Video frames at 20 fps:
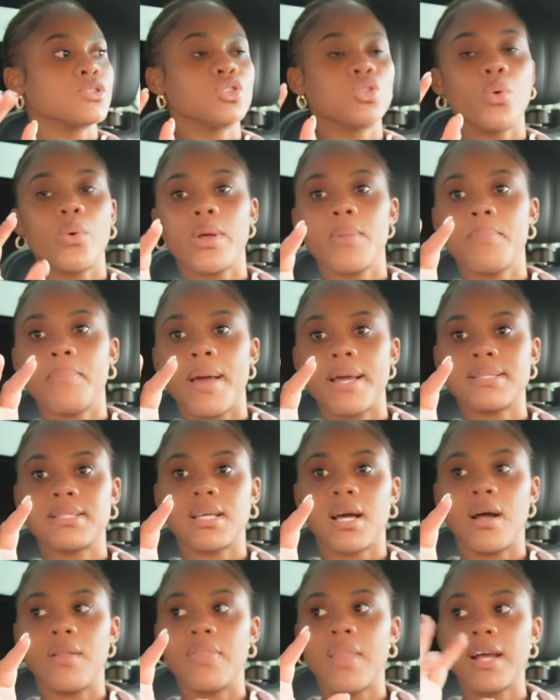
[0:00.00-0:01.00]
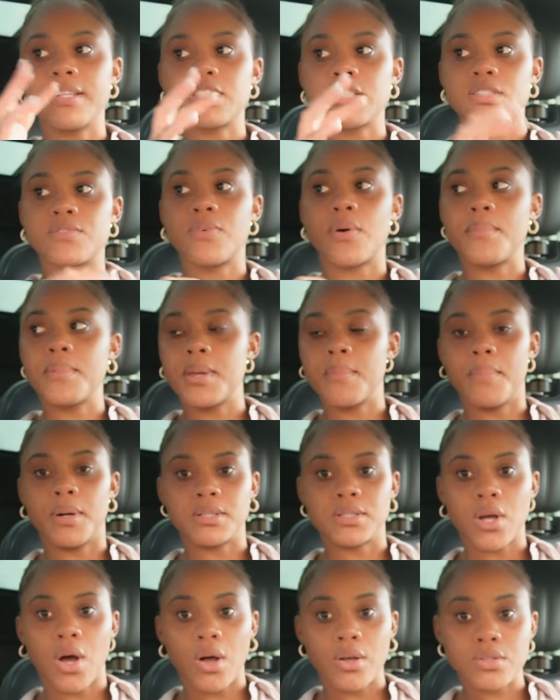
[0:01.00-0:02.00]
doing better not just for me
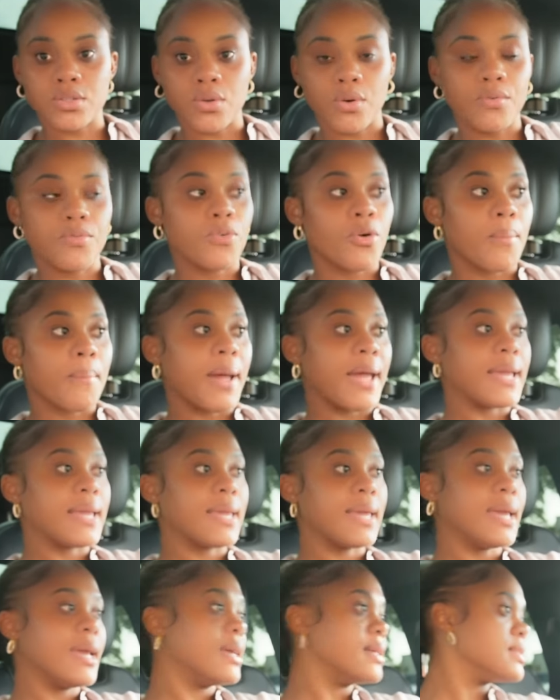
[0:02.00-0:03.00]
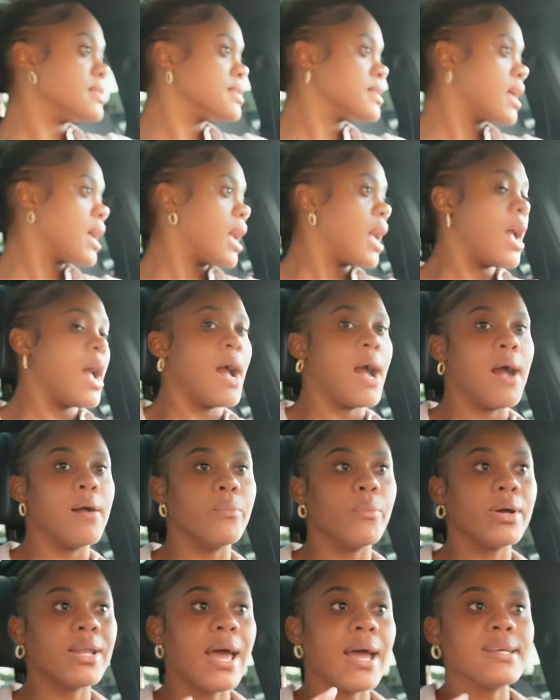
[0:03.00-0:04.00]
but also for my kids
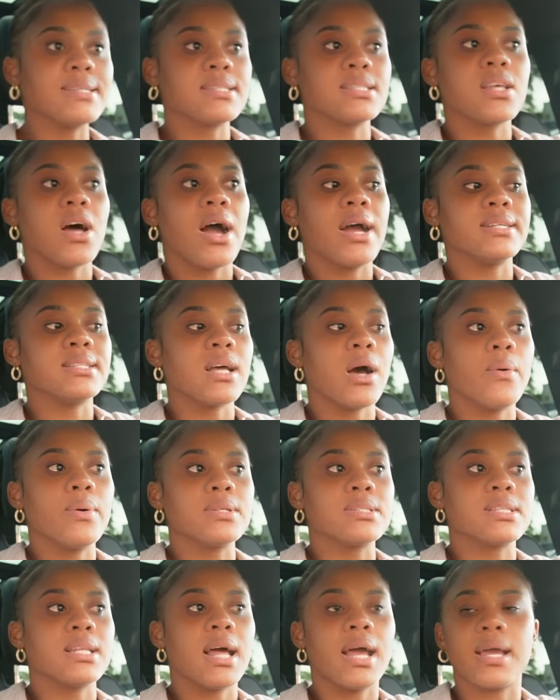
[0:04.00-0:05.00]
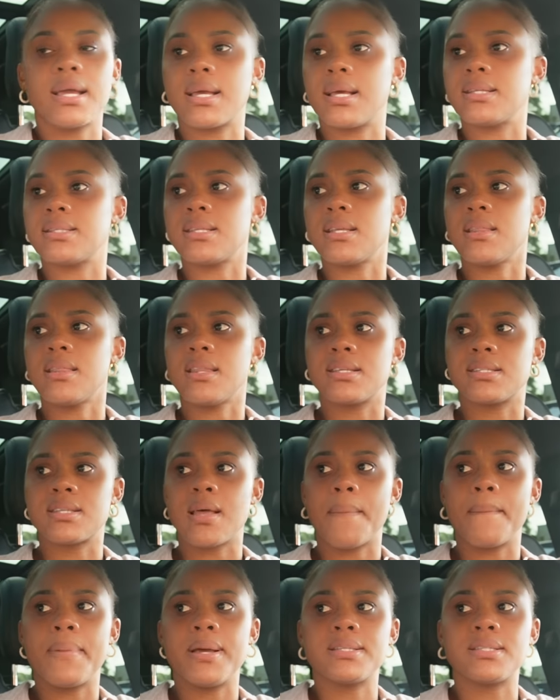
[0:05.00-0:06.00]
and when i saw it i was like isn't this
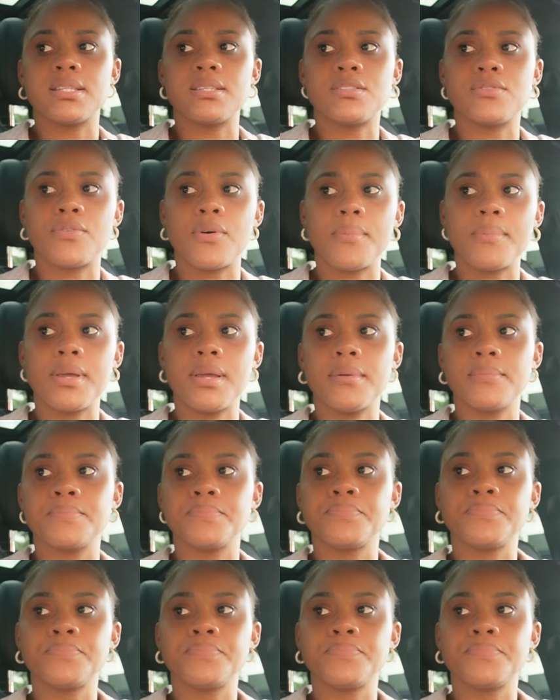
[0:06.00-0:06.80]
a message for me